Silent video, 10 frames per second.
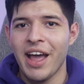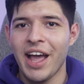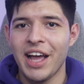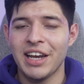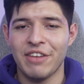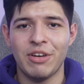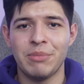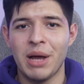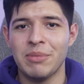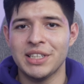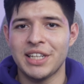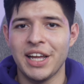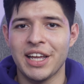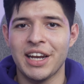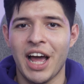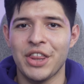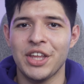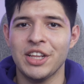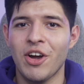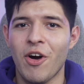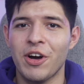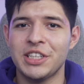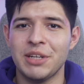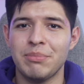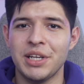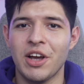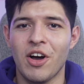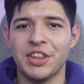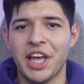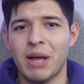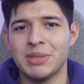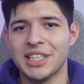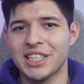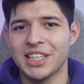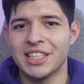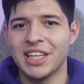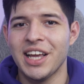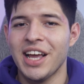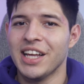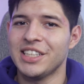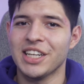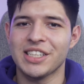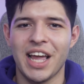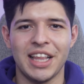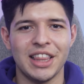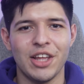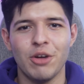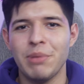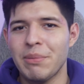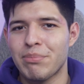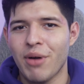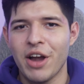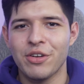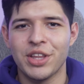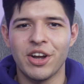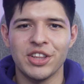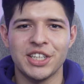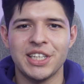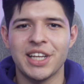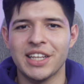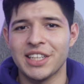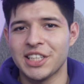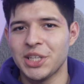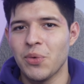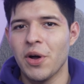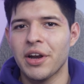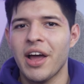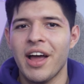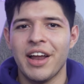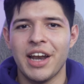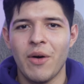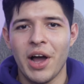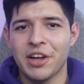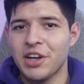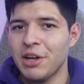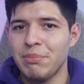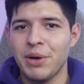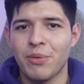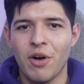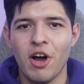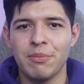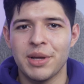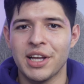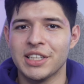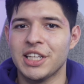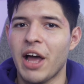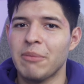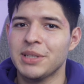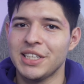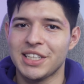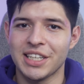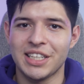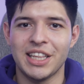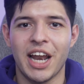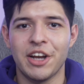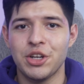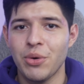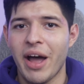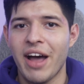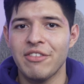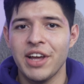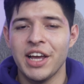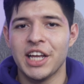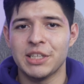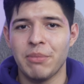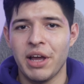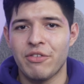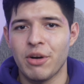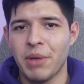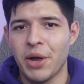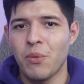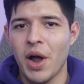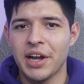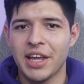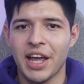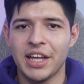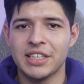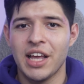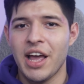and if I'm not mistaken, I think the RGB on the MZ60 is just a little bit brighter than on the GK61. Now, I could be wrong because the MZ60 that I do have is made from a white case